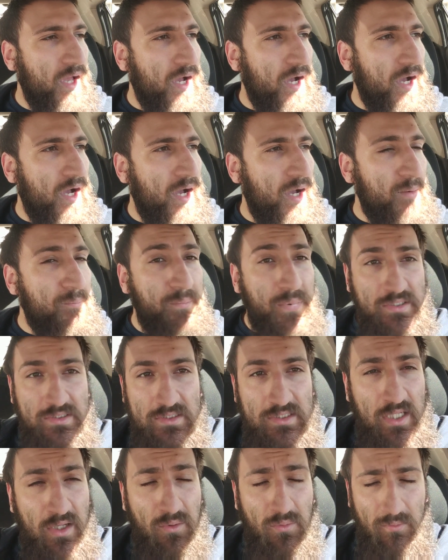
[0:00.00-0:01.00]
But
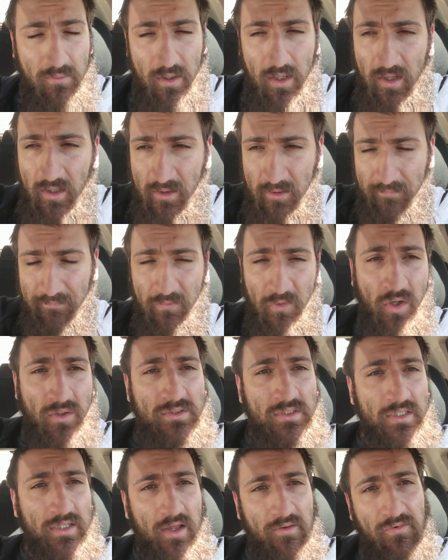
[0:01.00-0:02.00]
still,
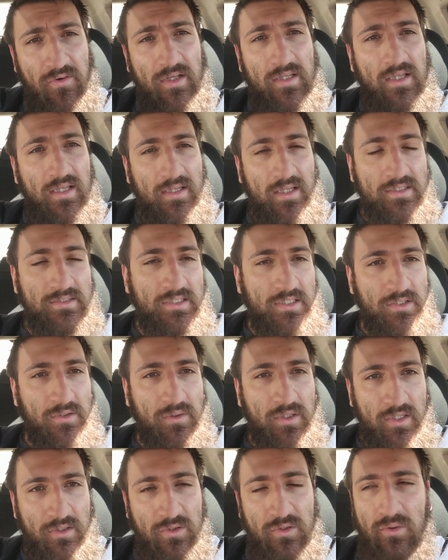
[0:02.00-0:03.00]
those are definitely things that
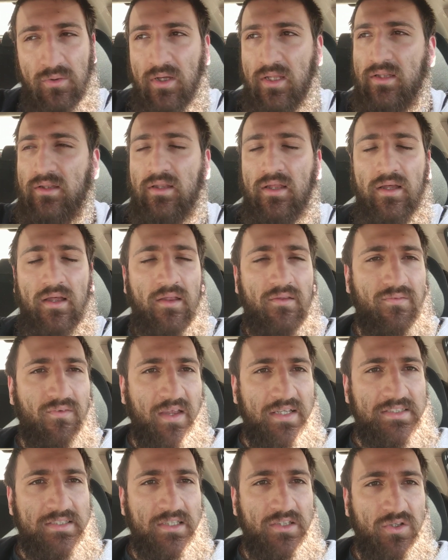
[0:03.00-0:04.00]
you can do and
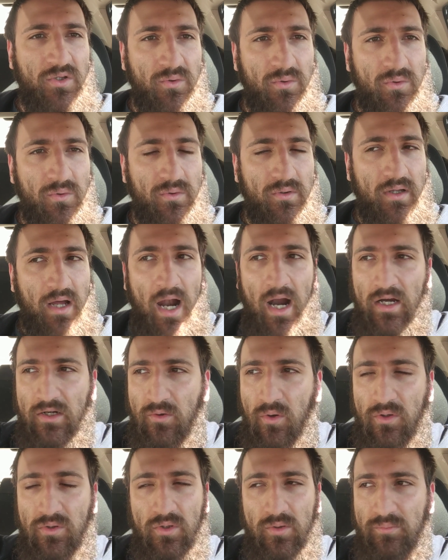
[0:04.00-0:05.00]
things that you are
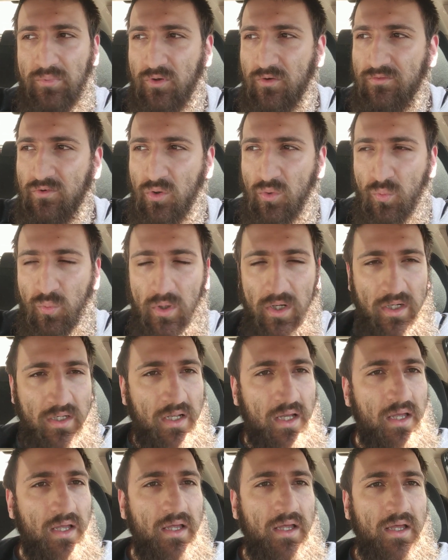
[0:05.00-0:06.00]
going to improve your work
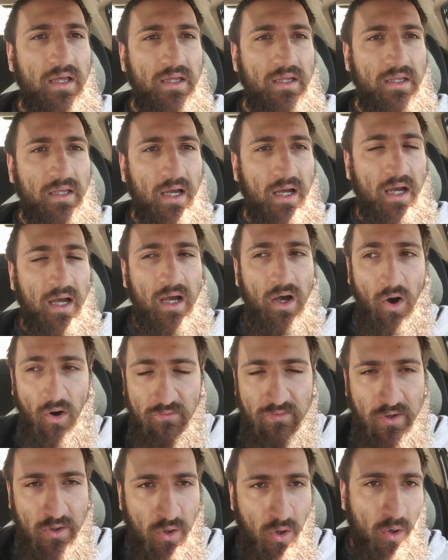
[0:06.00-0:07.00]

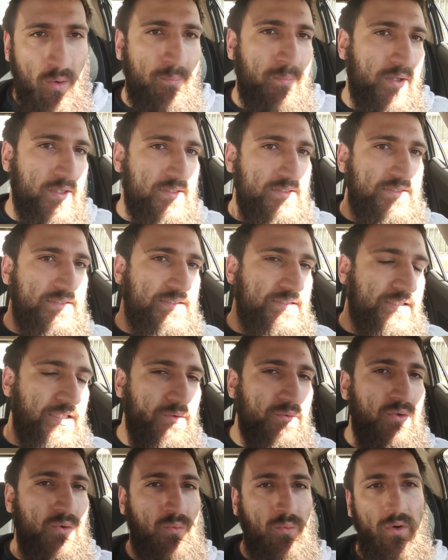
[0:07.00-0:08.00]
overall, but
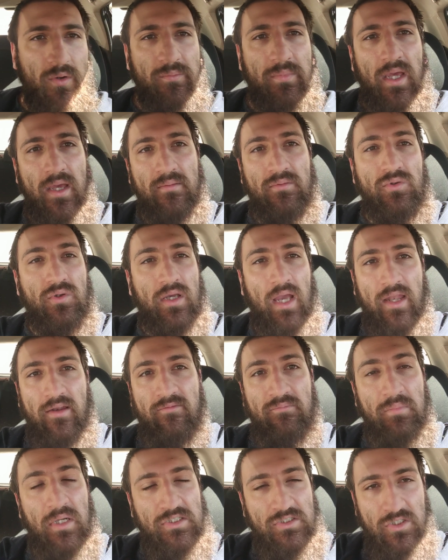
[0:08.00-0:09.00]
still you won't be able to kind
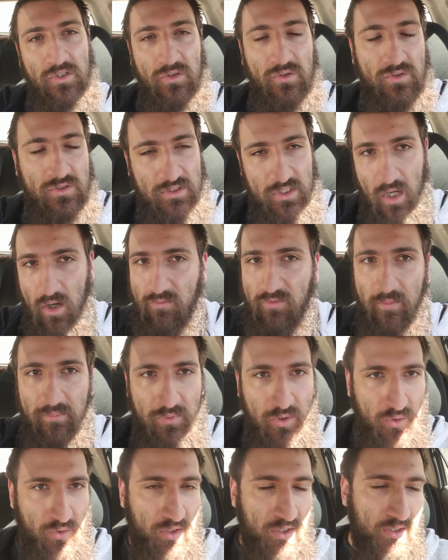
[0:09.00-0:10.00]
of measure yourself
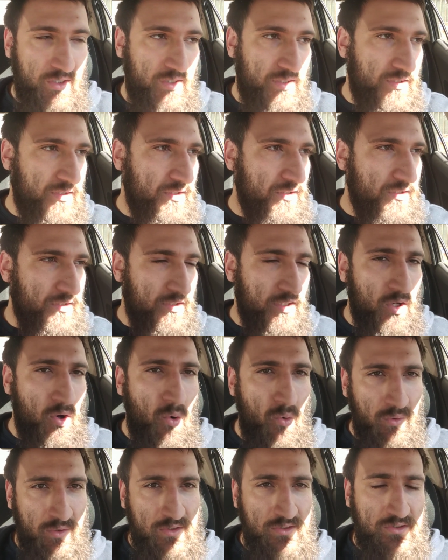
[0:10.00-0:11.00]
up to the
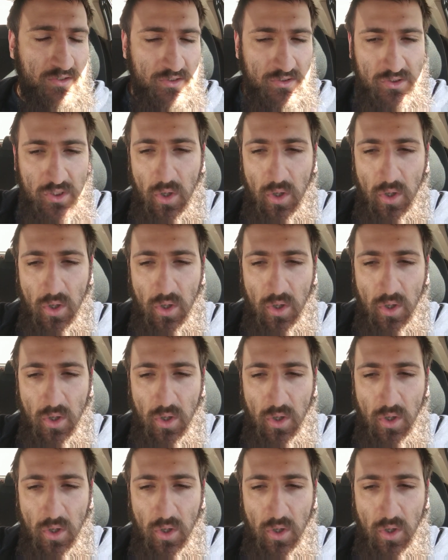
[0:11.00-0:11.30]
whole industry.